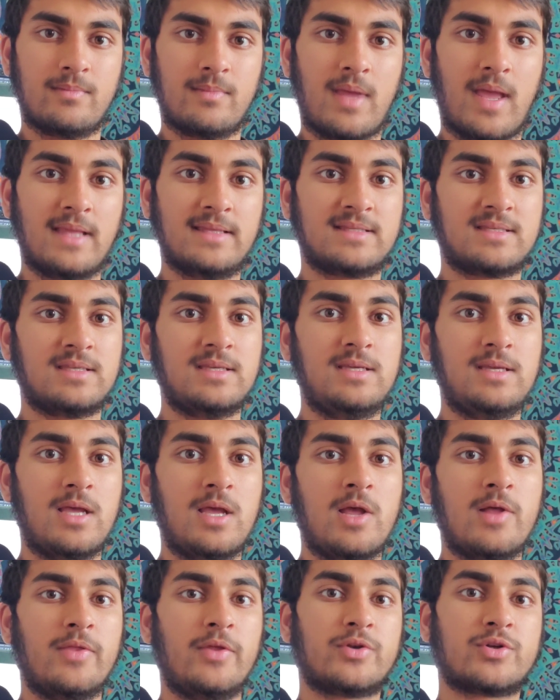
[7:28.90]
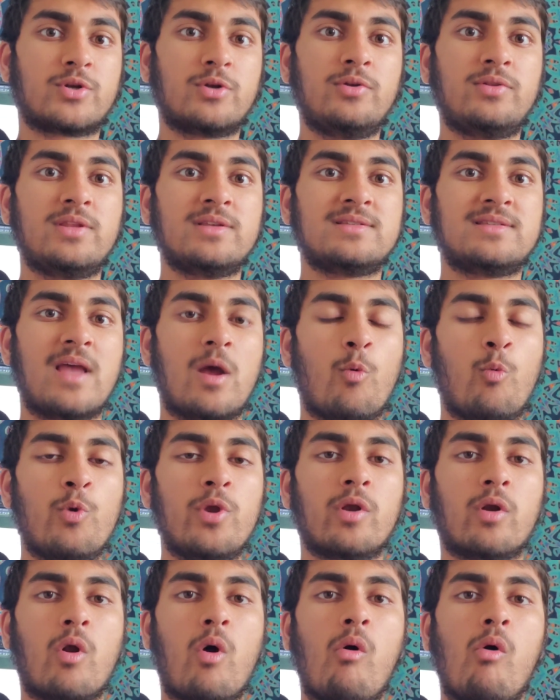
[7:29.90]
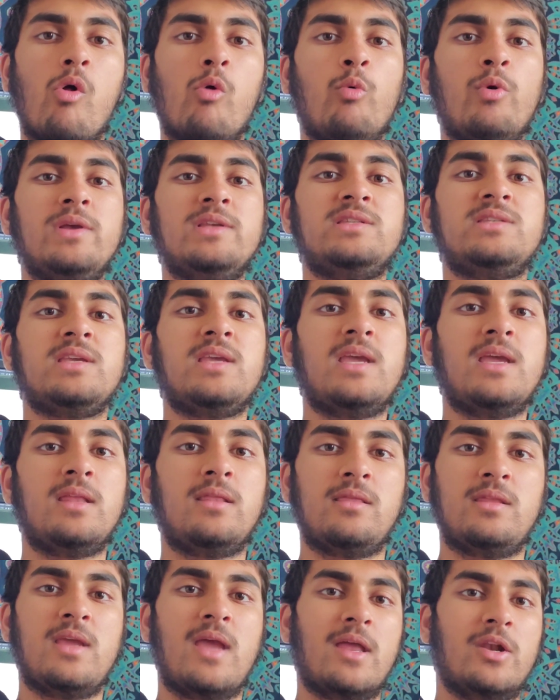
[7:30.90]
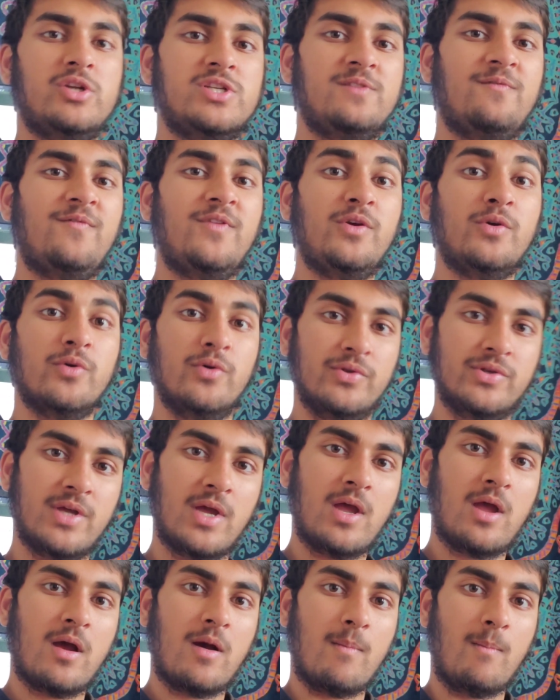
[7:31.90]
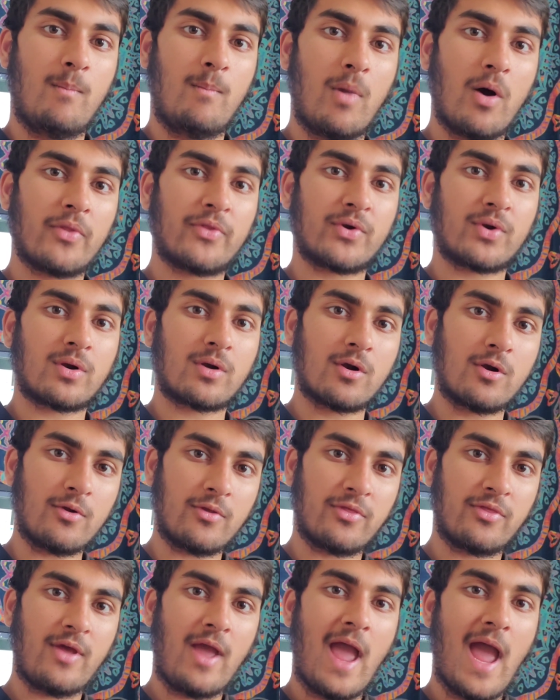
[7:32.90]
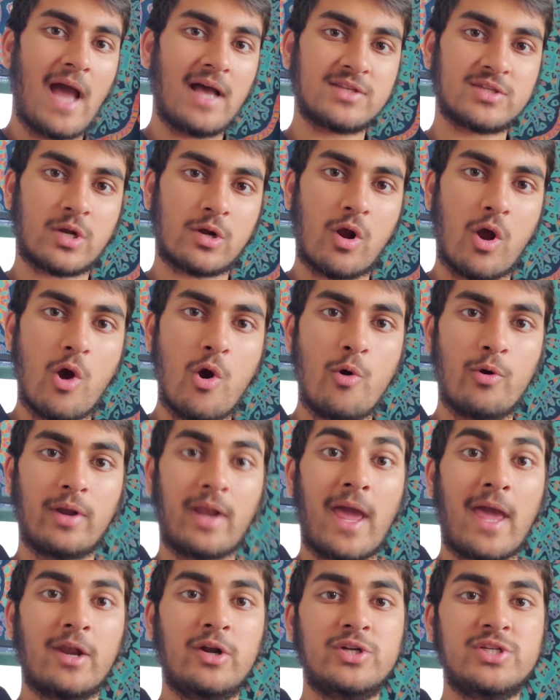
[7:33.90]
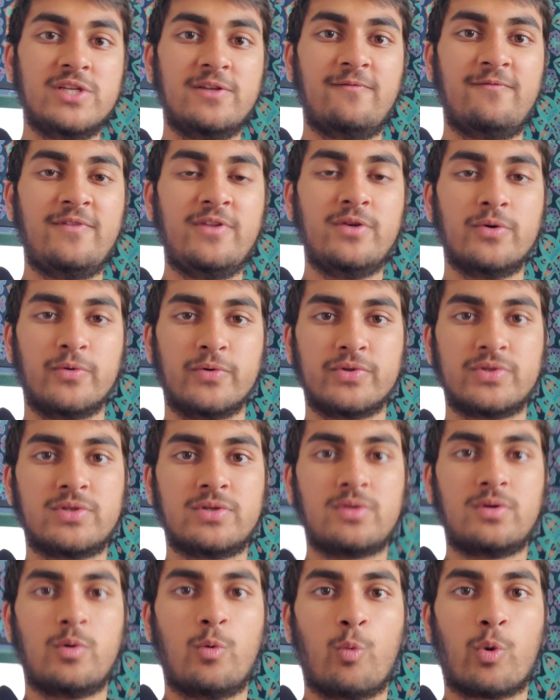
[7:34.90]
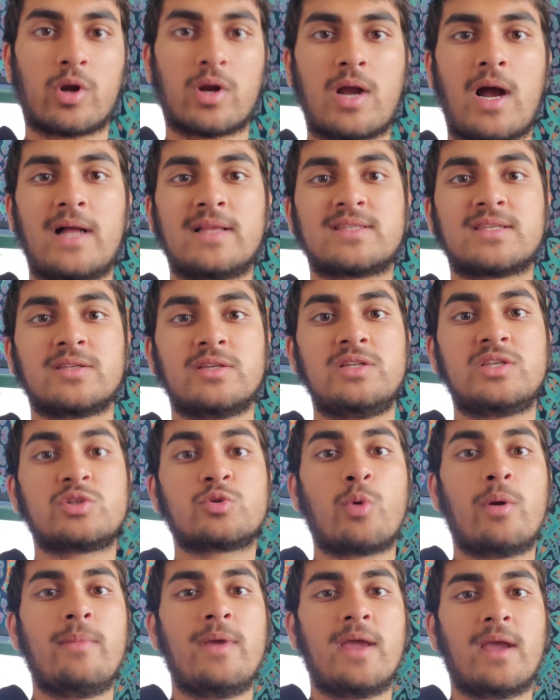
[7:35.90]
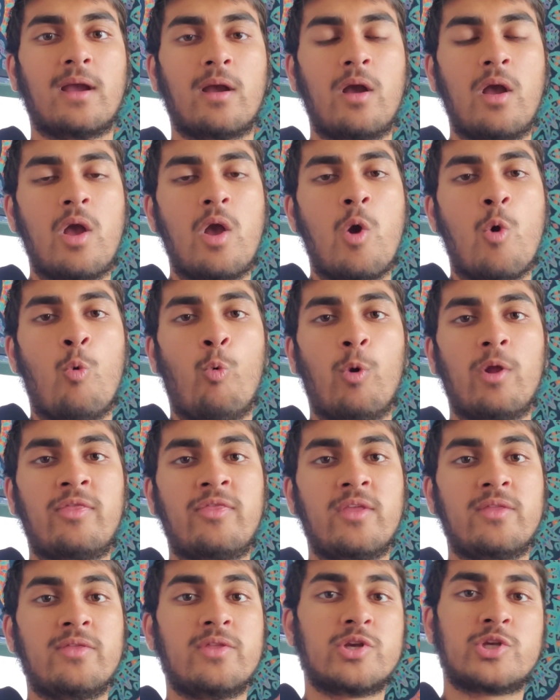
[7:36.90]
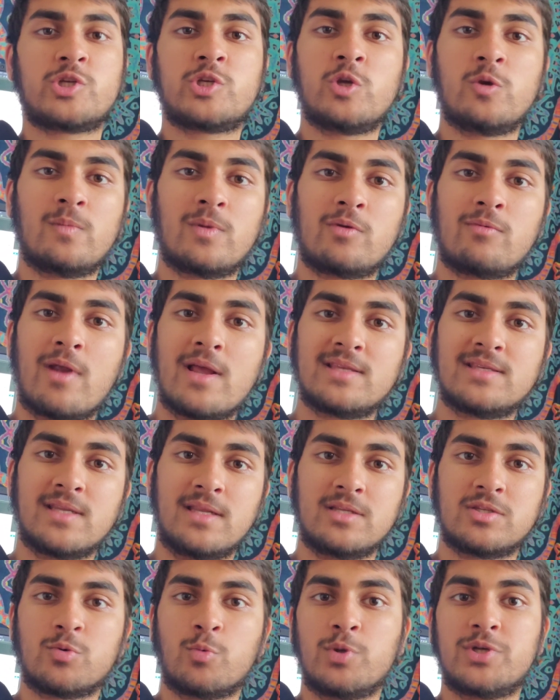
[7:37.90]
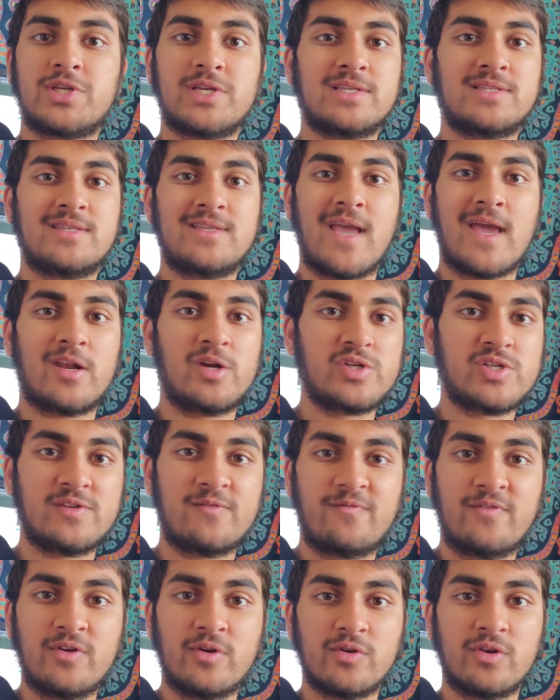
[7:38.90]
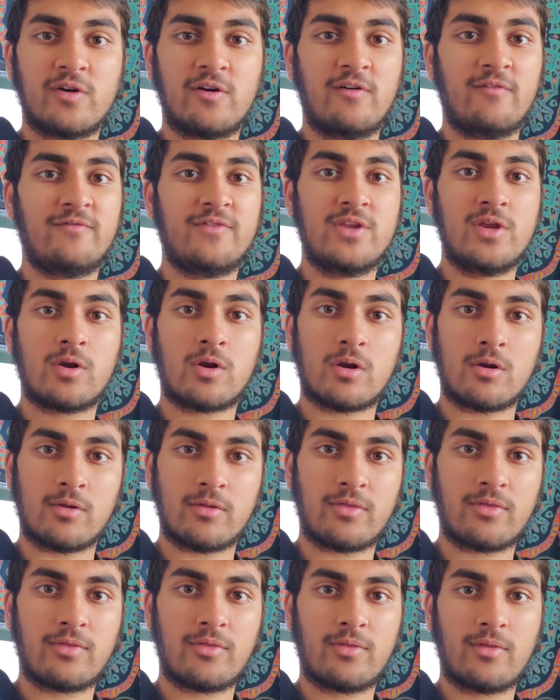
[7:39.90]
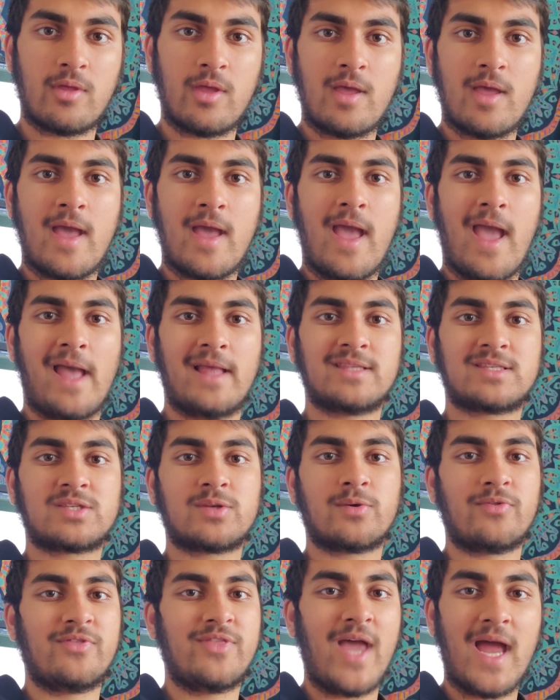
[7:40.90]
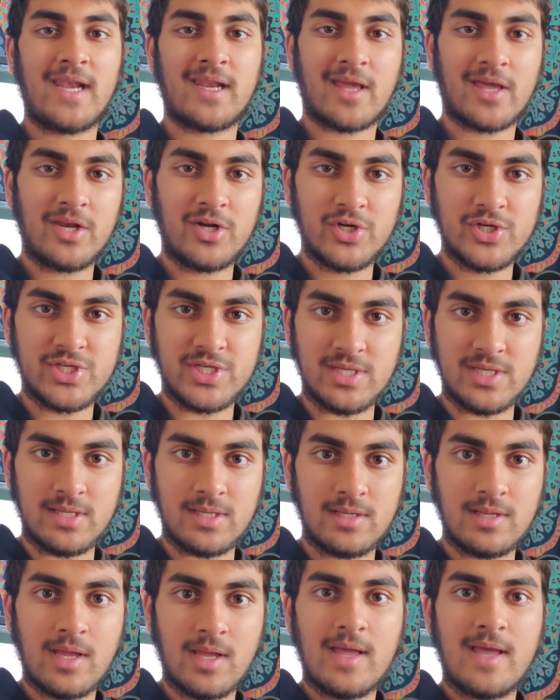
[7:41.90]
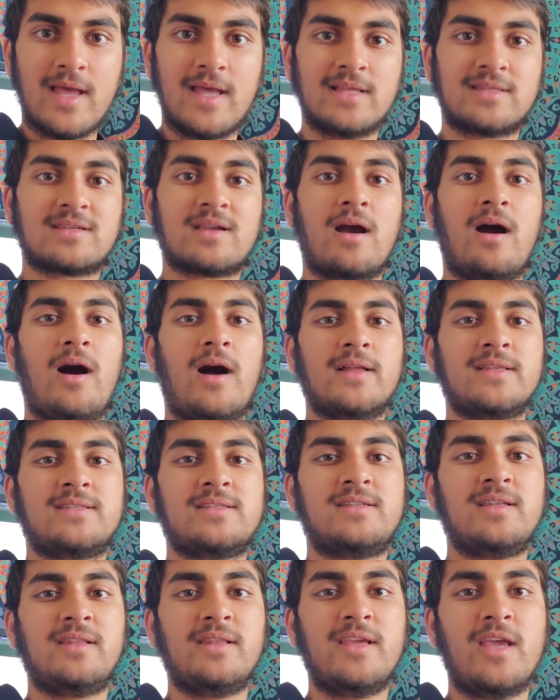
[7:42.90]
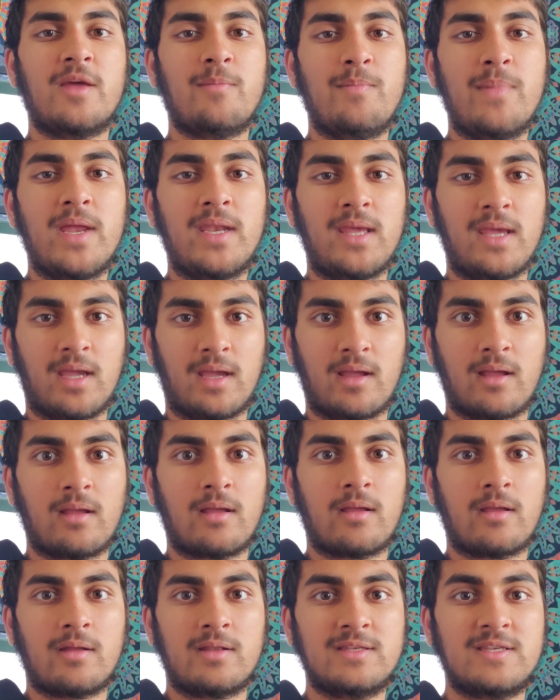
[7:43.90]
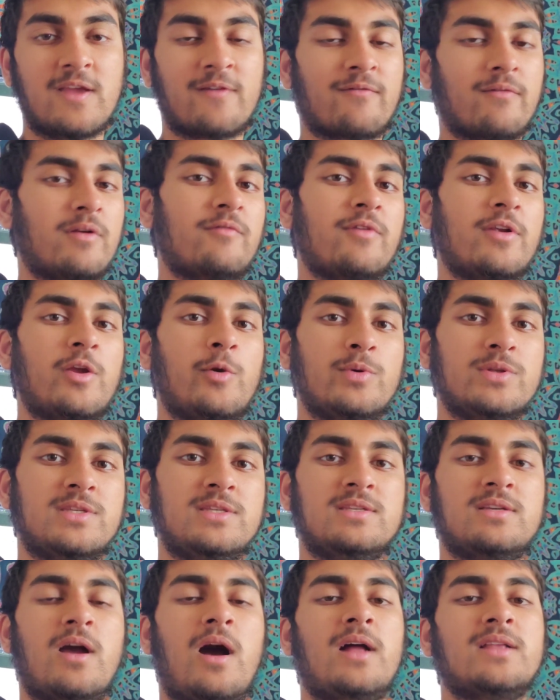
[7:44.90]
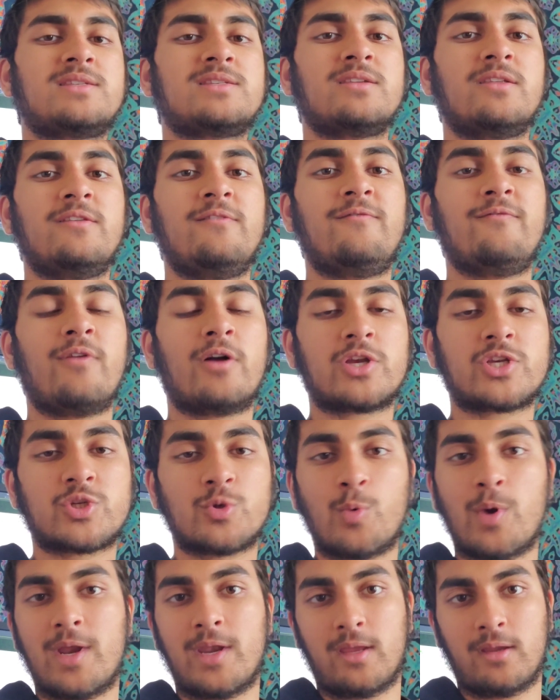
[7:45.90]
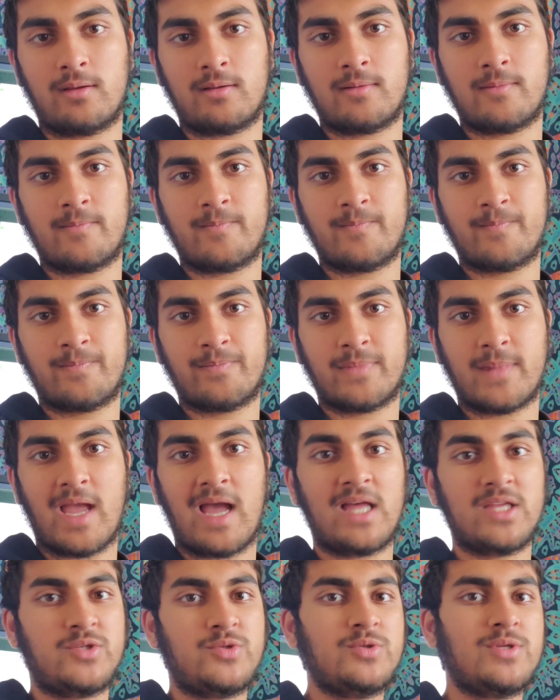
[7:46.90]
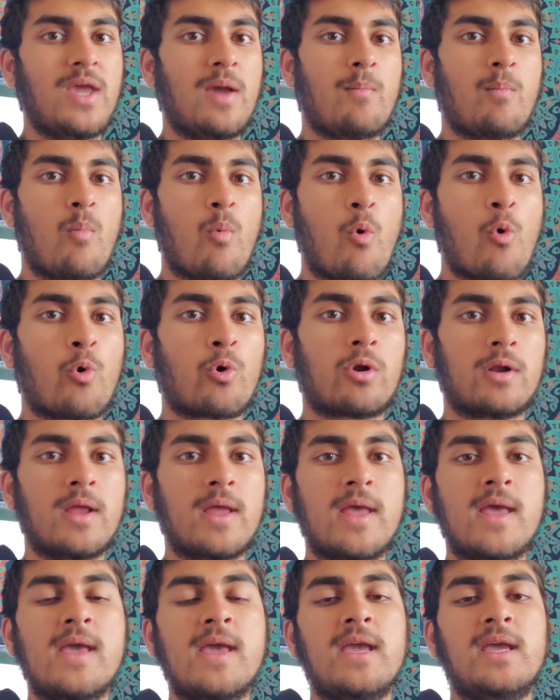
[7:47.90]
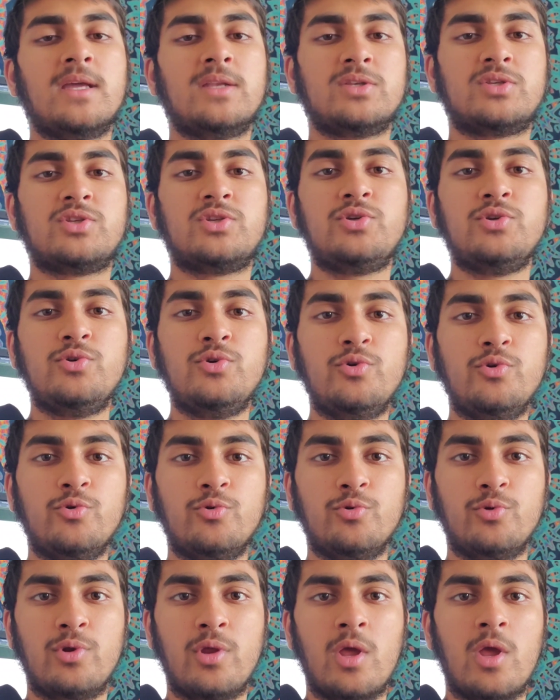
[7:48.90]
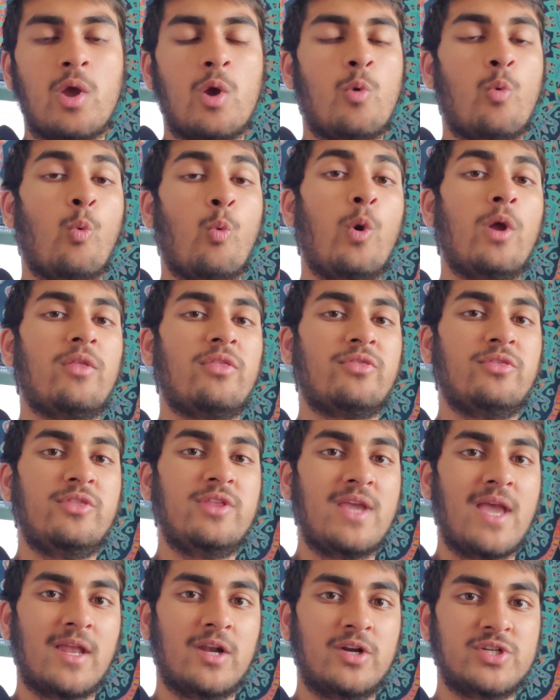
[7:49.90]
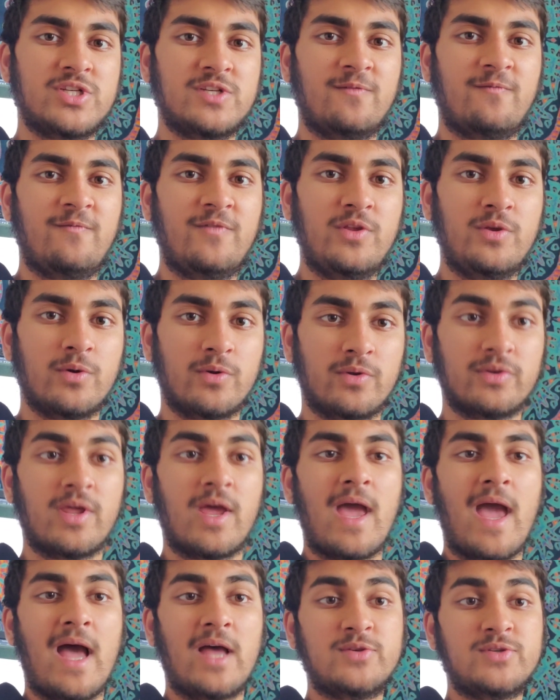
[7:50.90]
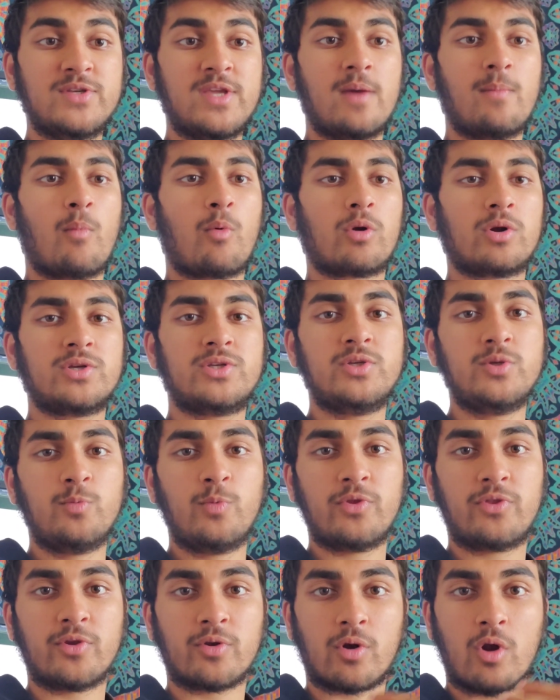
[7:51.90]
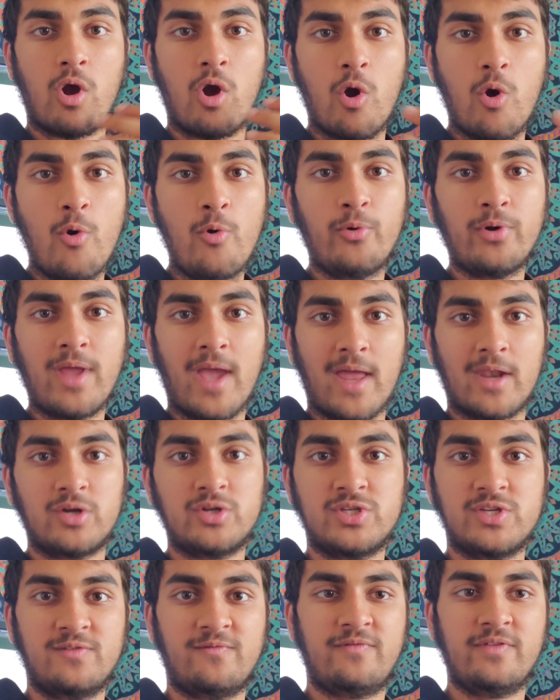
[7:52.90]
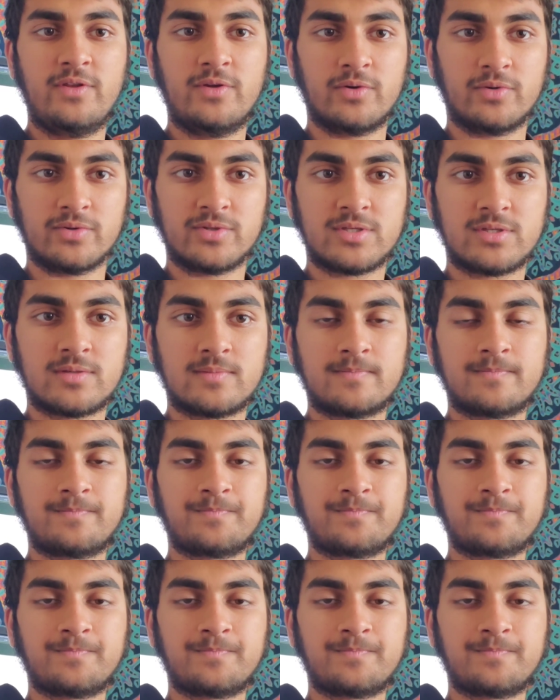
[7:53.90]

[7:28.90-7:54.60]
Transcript: And see, the truth is that we are always in the energy field. Mother Earth has her own energy field. We're constantly swimming within the Schumann resonance, which is the energy field of the Earth. And so that energy is constantly emitting different frequencies, constantly fluctuating. As you get more in tune with the energy field, as you get more in tune with your own energy fields,